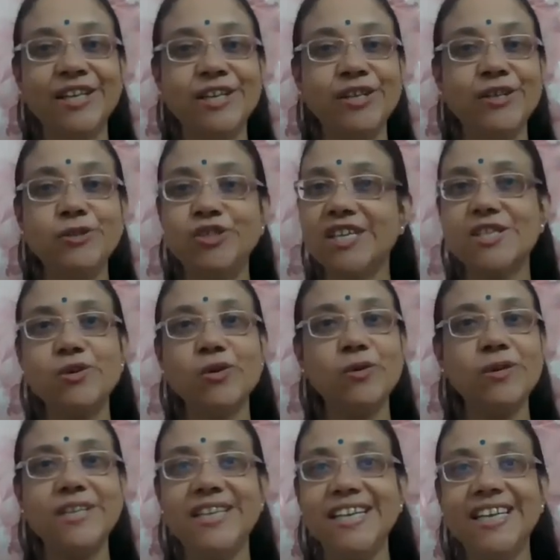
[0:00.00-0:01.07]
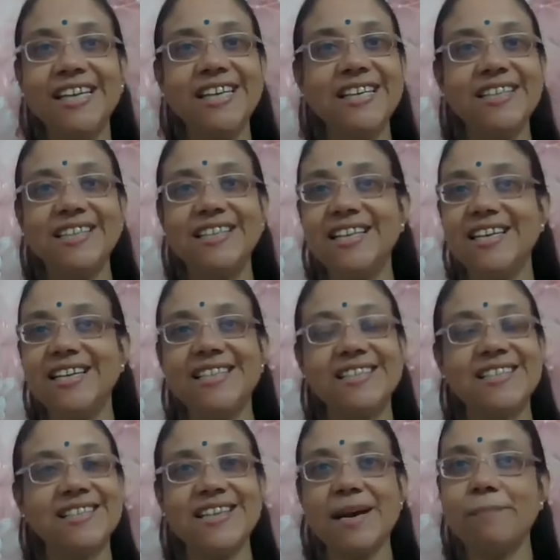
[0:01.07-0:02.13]
just don't need
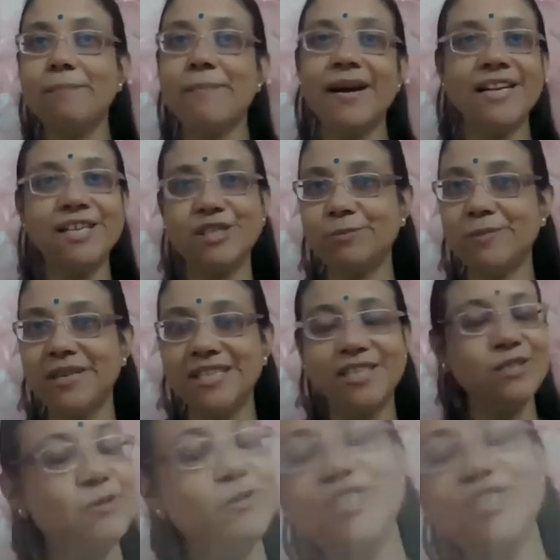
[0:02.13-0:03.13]
these embellishments. You